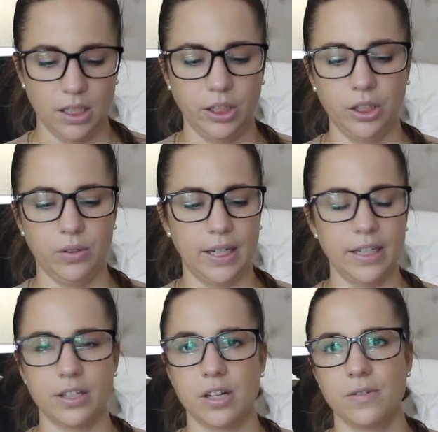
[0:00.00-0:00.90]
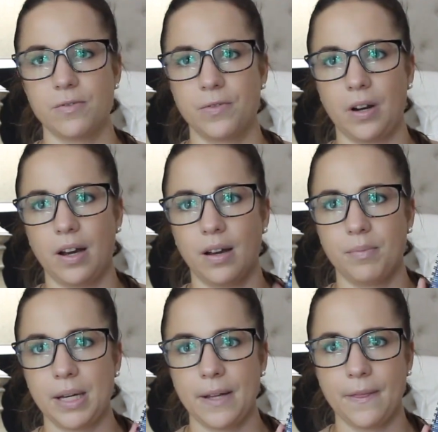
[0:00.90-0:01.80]
unit
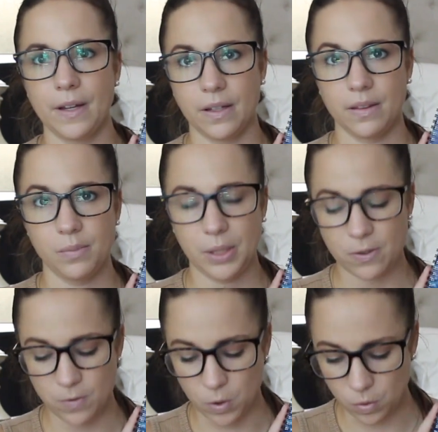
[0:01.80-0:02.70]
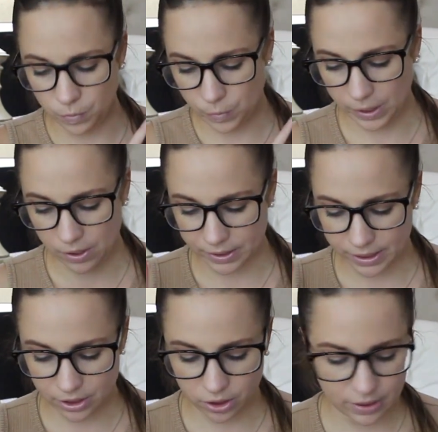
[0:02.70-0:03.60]
from The Good and the Beautiful. We only
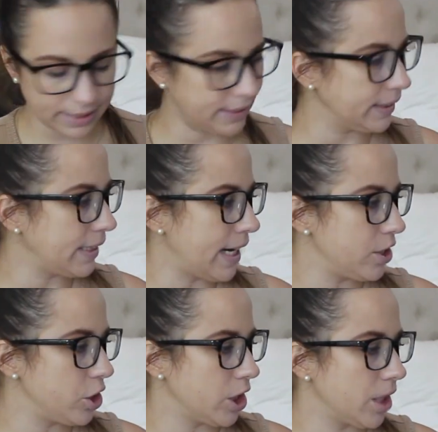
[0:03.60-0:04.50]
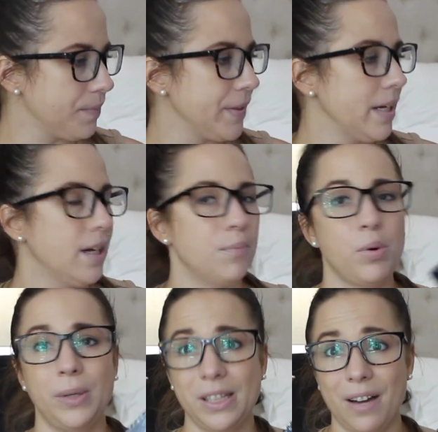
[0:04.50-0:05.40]
did 2 lessons last year,
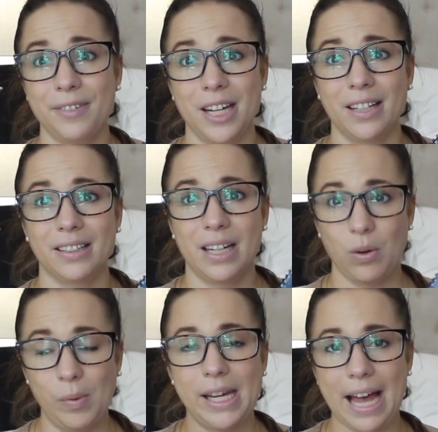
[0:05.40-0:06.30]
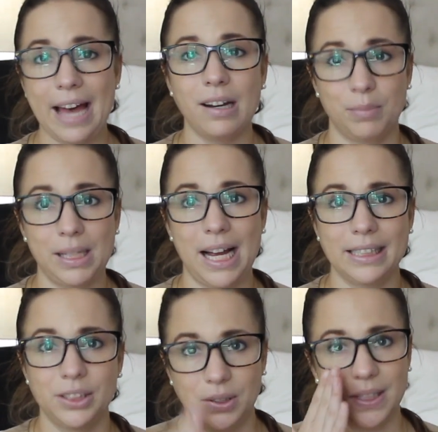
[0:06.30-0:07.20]
But we loved it. Like, we had a
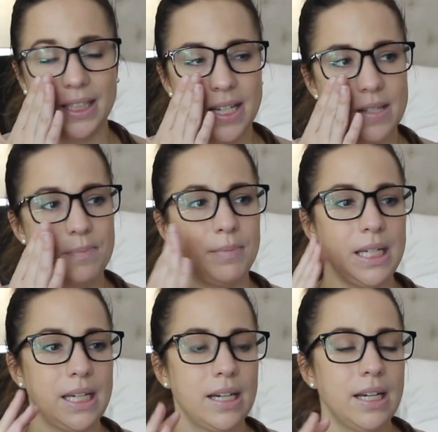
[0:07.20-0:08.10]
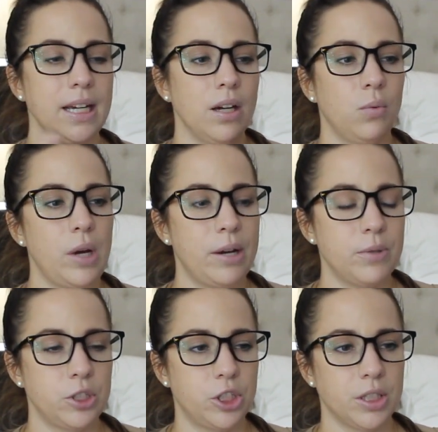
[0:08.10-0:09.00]
blast doing this. It
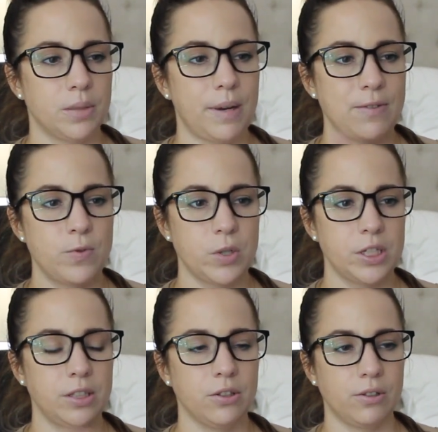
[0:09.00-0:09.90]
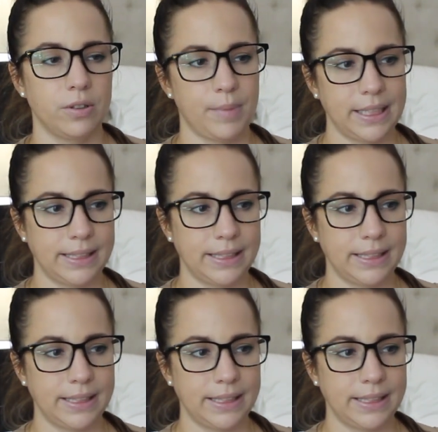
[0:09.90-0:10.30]
was just my 14-year-old and my